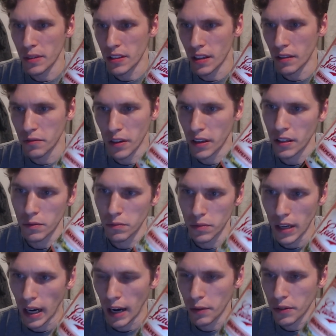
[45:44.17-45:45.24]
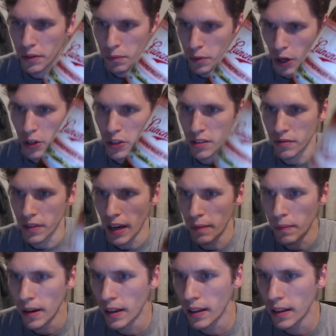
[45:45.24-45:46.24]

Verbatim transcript: that fucking guy with the cursive name.